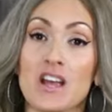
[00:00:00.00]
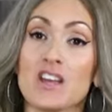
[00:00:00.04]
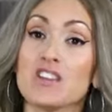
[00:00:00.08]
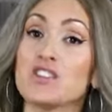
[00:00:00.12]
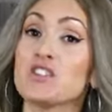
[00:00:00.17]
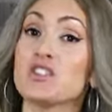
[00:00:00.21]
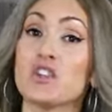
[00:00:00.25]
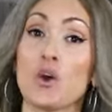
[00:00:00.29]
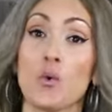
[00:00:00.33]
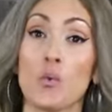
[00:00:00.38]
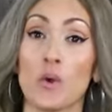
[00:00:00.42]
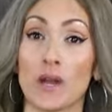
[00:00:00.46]

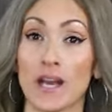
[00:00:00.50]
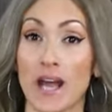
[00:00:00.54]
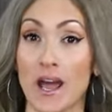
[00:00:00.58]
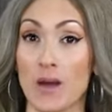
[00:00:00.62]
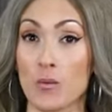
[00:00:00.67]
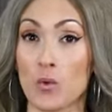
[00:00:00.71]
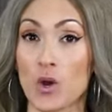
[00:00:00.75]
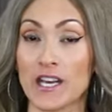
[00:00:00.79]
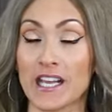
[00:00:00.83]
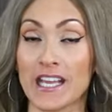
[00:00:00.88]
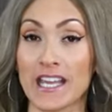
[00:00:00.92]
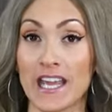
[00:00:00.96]
So when I
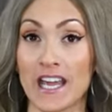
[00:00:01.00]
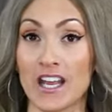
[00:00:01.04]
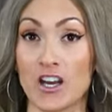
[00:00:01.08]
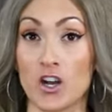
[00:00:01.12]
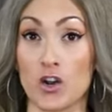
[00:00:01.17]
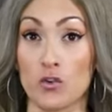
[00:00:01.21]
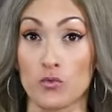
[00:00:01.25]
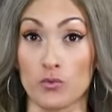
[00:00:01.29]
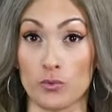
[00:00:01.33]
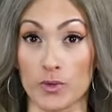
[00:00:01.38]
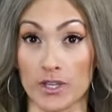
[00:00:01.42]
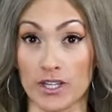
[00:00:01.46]
want to get
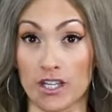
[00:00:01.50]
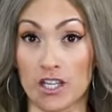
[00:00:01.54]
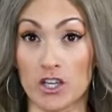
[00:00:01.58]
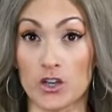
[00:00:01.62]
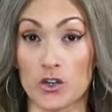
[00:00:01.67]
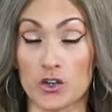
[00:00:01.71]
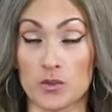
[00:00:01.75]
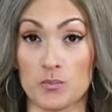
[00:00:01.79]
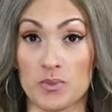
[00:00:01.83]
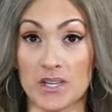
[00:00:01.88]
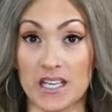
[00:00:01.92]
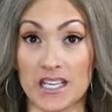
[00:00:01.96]
a really
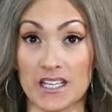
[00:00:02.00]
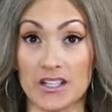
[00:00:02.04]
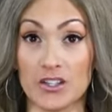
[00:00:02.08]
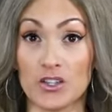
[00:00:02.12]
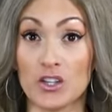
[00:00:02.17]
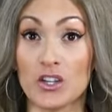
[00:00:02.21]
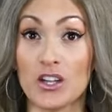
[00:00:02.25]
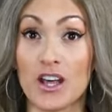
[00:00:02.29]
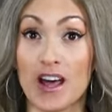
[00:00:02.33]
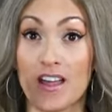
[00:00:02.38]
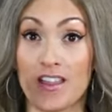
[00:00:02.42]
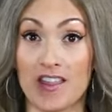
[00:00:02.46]
good
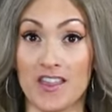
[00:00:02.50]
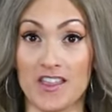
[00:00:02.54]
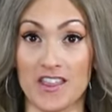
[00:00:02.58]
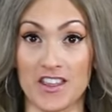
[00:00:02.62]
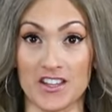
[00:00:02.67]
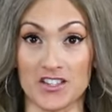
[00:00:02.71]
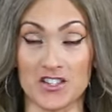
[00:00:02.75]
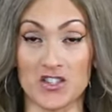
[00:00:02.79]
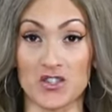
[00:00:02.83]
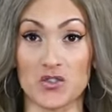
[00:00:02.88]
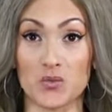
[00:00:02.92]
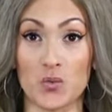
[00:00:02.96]
peel,
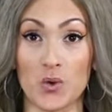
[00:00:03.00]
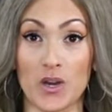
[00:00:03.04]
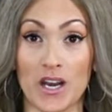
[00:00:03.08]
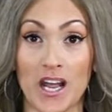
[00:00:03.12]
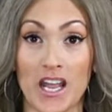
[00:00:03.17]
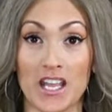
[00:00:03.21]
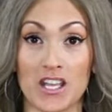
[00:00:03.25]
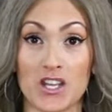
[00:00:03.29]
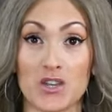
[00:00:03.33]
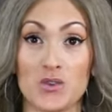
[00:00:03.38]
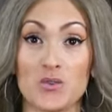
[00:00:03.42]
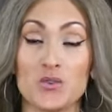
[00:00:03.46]
this is what I
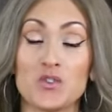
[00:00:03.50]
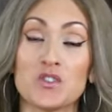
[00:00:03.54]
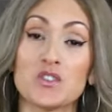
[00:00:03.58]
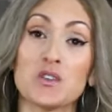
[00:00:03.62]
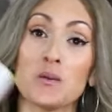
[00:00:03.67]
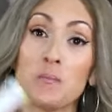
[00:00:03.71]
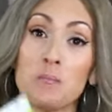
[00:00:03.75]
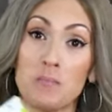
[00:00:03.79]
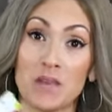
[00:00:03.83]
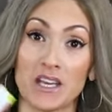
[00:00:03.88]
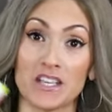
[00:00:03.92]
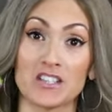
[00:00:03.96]
used
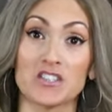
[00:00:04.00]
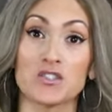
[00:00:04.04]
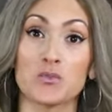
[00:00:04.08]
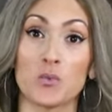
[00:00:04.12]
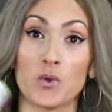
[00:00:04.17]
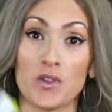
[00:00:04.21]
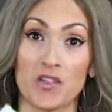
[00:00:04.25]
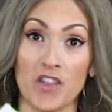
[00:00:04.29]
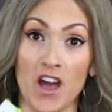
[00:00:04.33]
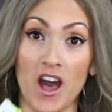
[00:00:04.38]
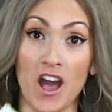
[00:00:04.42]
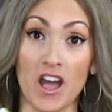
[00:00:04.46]
mixed
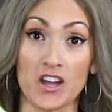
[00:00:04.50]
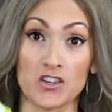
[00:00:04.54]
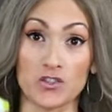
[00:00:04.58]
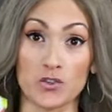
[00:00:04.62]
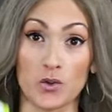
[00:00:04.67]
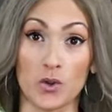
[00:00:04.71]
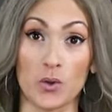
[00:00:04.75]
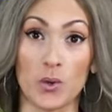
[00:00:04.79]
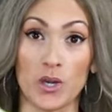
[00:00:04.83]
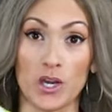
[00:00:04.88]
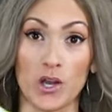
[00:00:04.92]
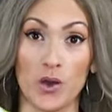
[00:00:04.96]
with the
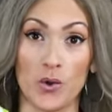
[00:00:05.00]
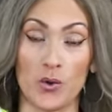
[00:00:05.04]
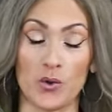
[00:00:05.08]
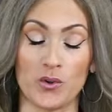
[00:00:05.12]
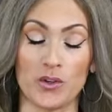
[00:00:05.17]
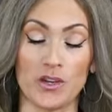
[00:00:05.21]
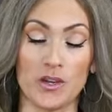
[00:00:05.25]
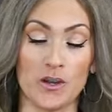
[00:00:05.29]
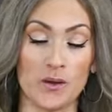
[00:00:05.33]
hydroquinone.